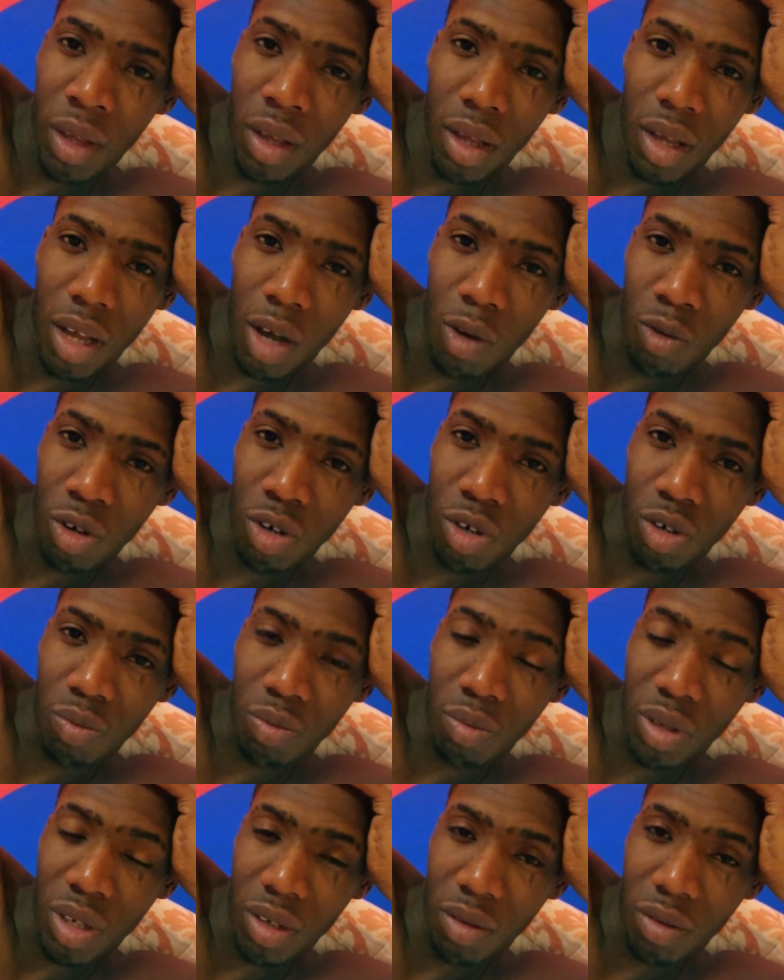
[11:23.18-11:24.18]
I want to
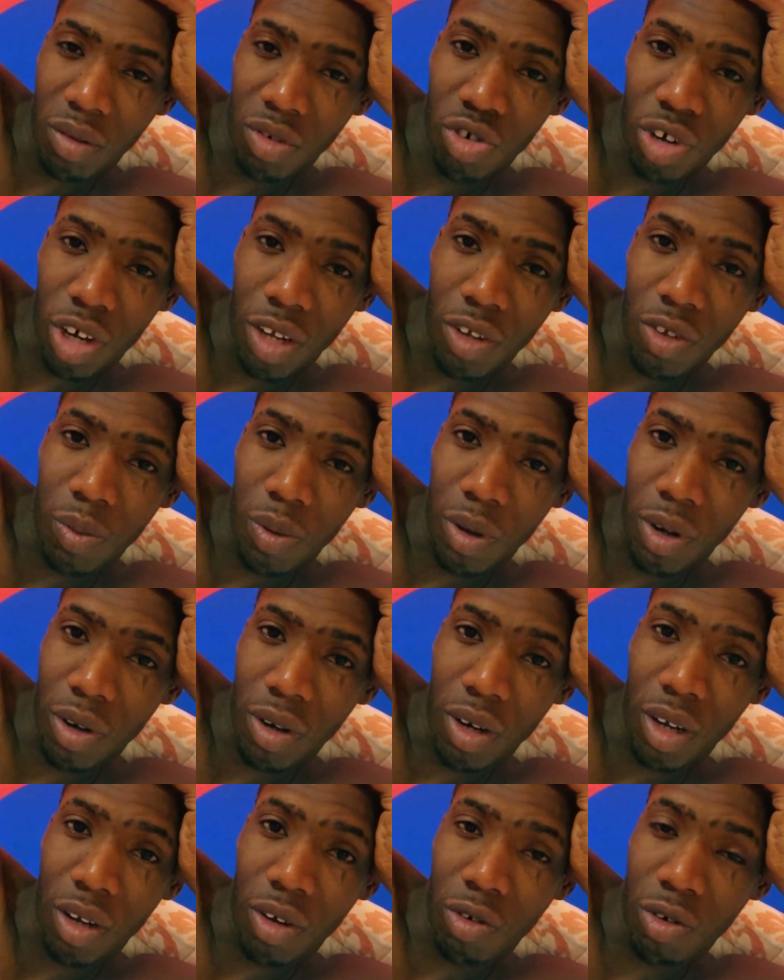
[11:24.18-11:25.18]
be
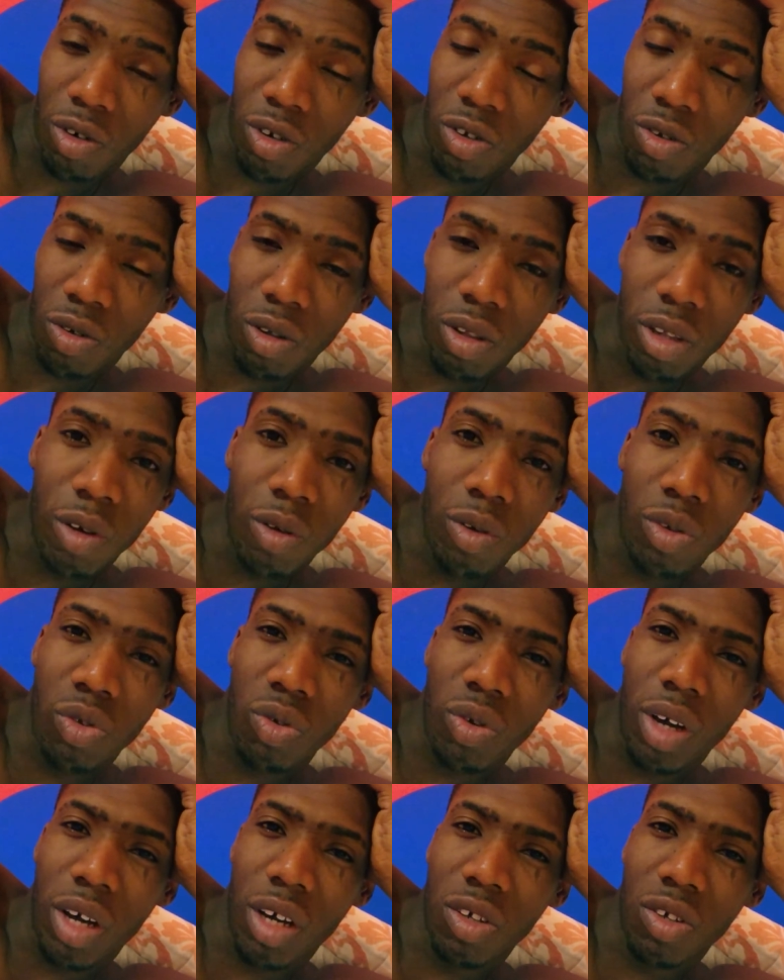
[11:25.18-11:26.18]
transparent and crystal clear with you
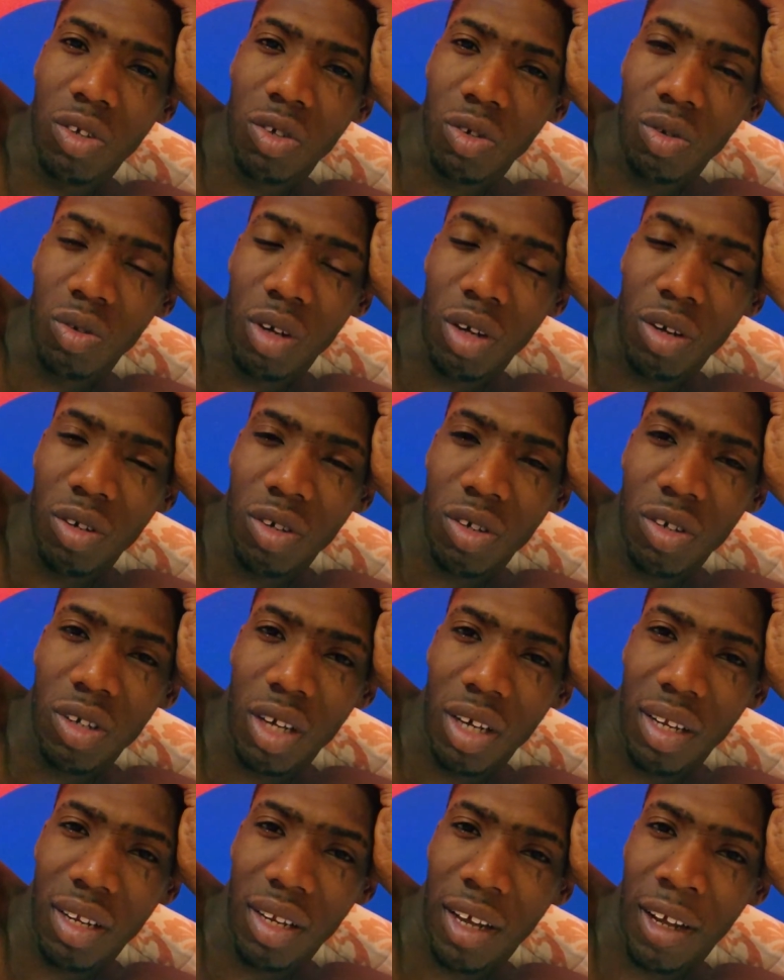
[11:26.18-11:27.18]
guys so you
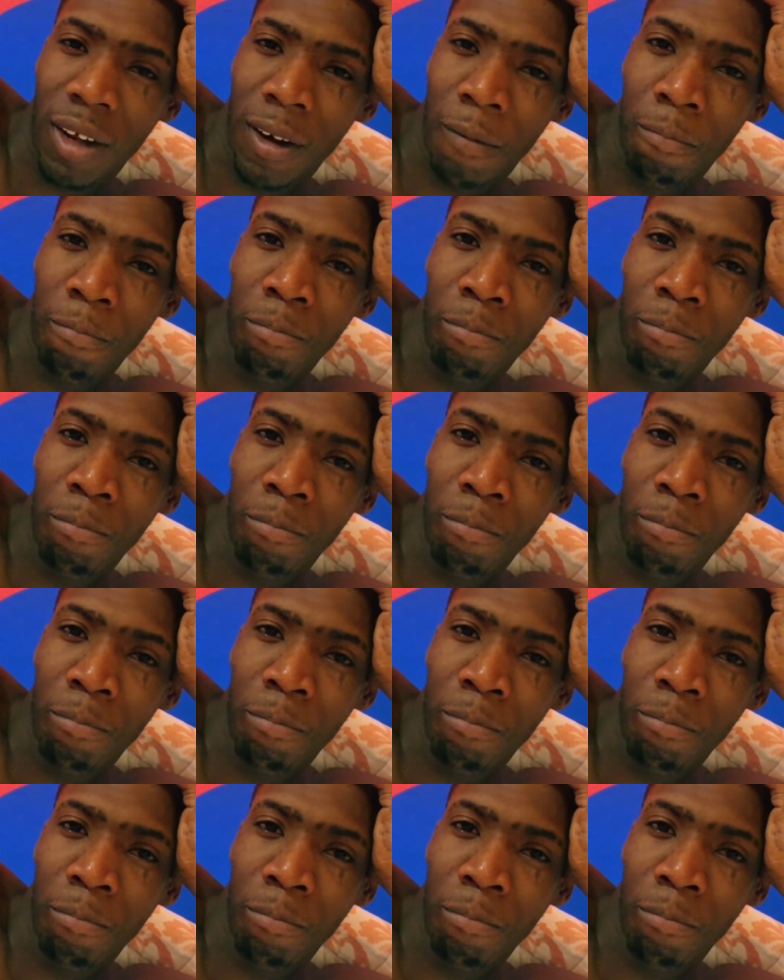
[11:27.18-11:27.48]
understand that